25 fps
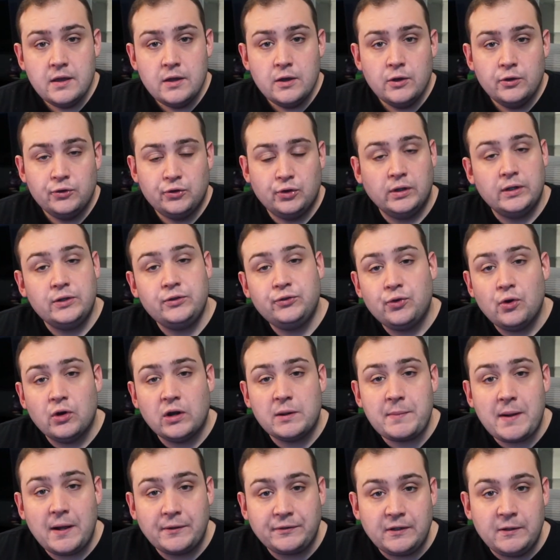So let's talk
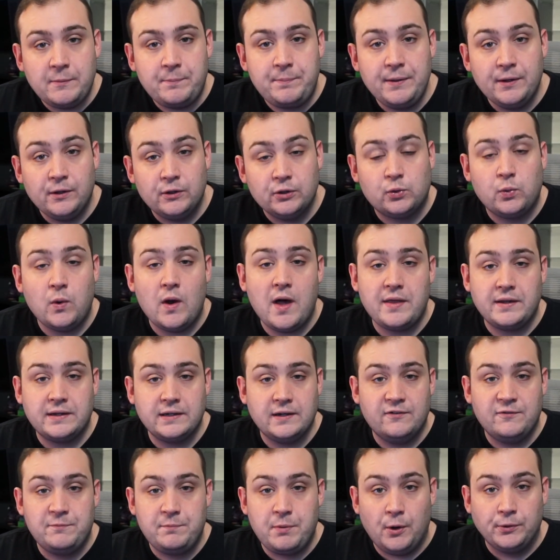about the build quality
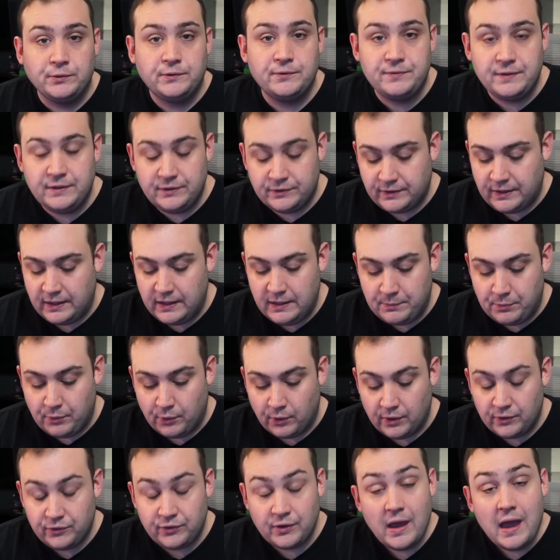of both of these
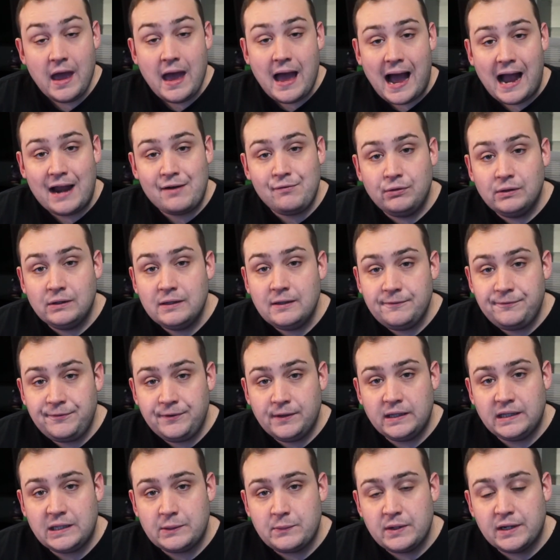keyboards. I really feel
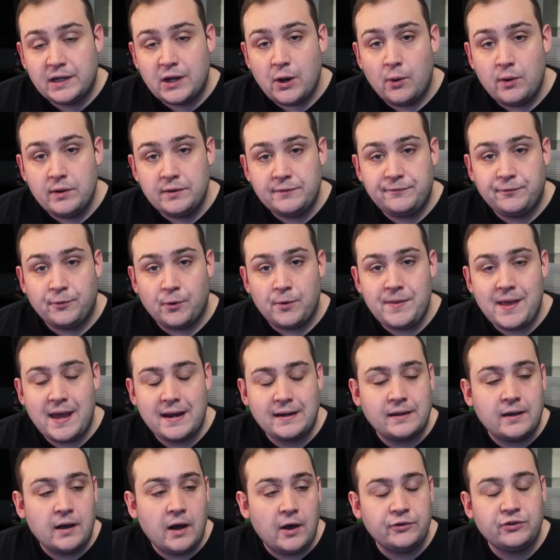like they were going for that
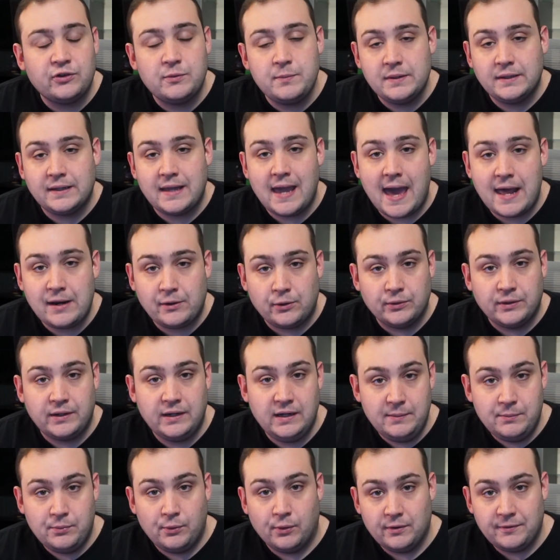custom mechanical
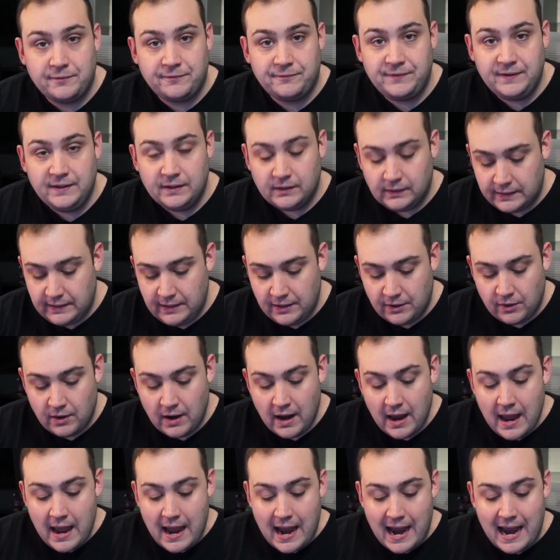keyboard feel here,
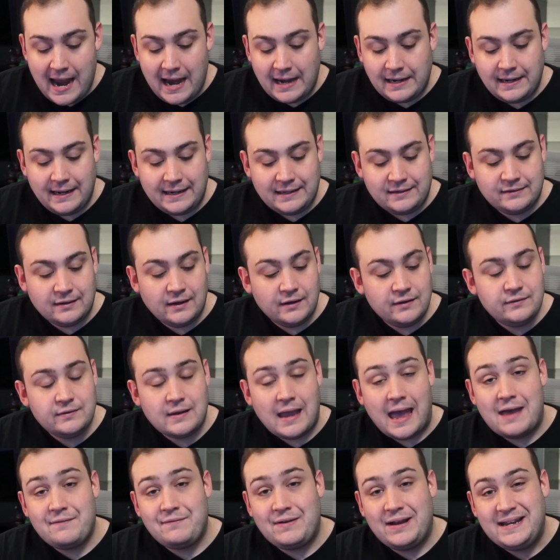and it does
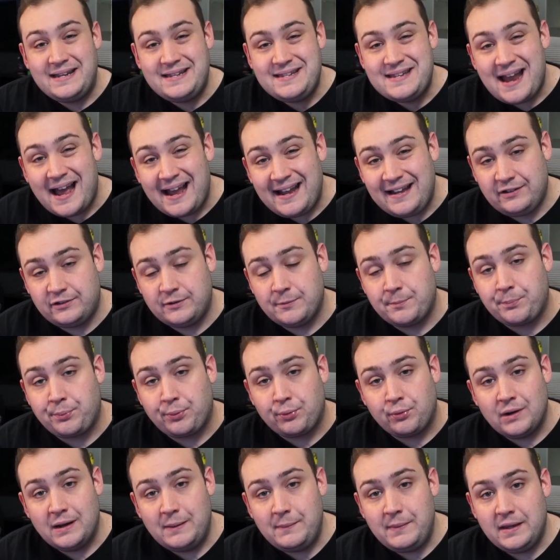have a nice
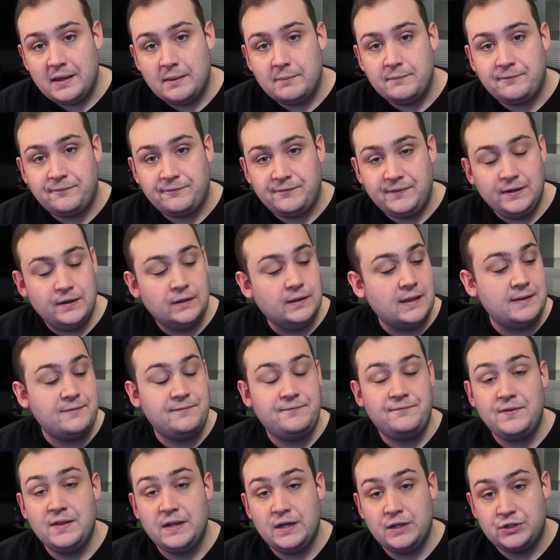premium feel and
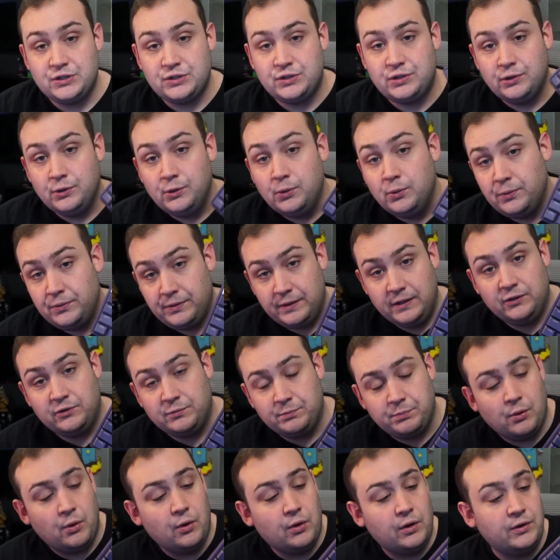finish to these
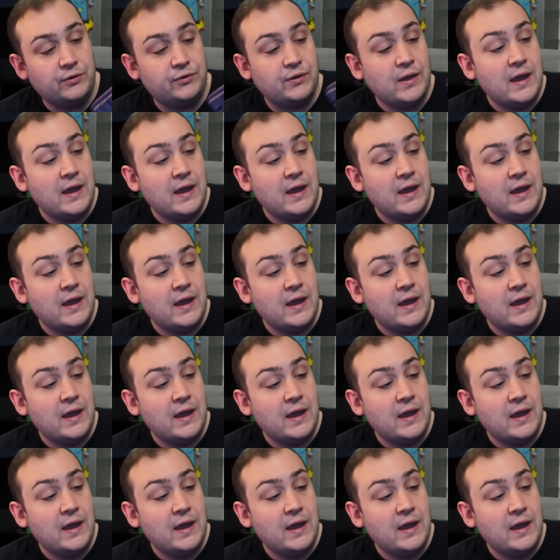boards.